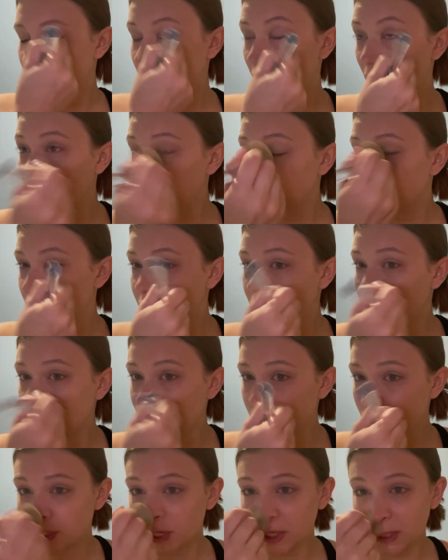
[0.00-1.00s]

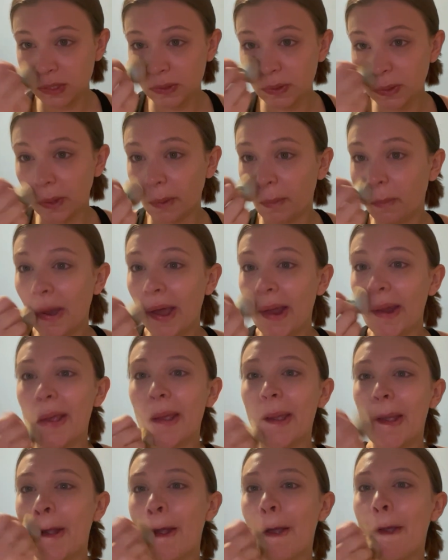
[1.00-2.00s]
invitations for the
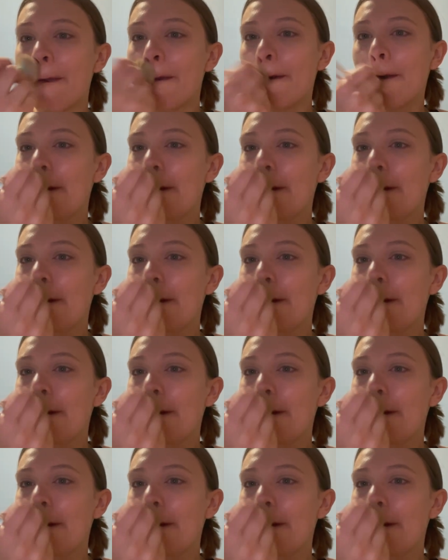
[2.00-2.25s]
wedding